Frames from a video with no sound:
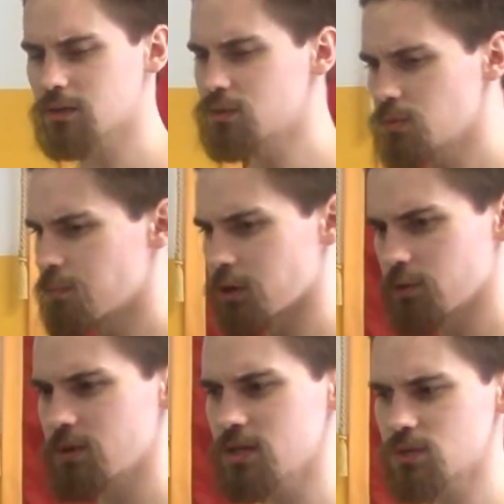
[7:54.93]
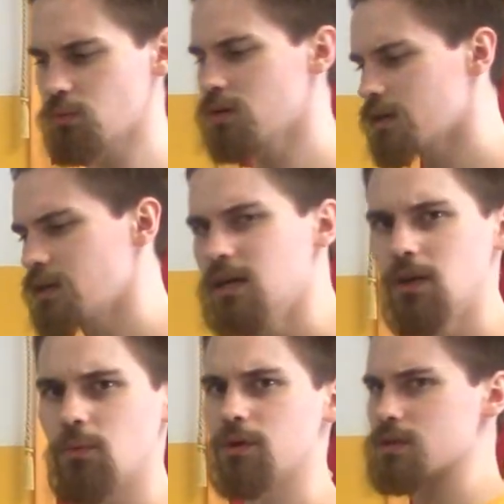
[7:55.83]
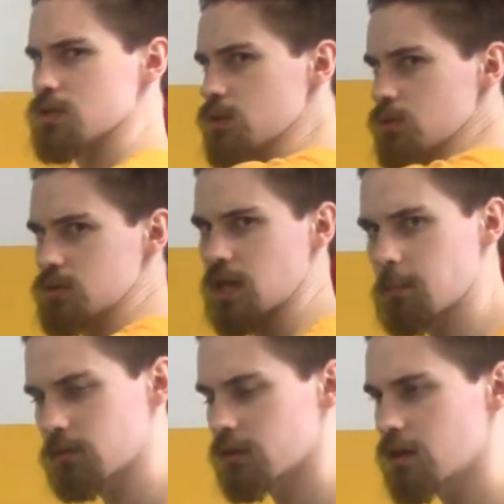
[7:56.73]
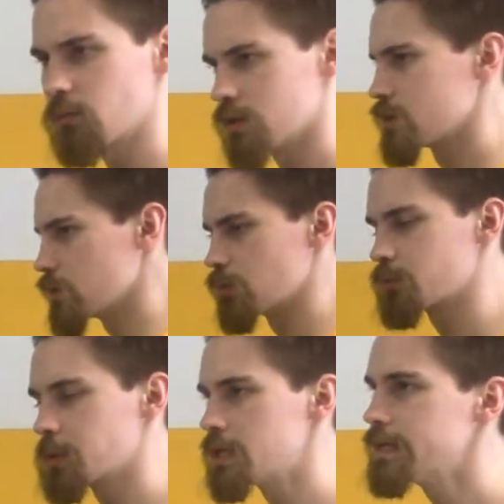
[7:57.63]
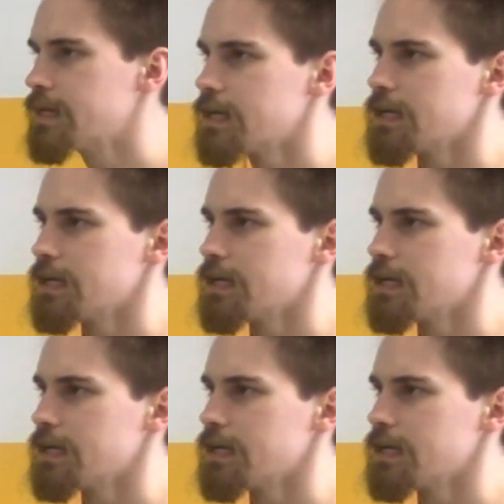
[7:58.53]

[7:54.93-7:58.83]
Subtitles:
You know, do pyramids, 1, 1, 2 type of thing, 1, 2, 3.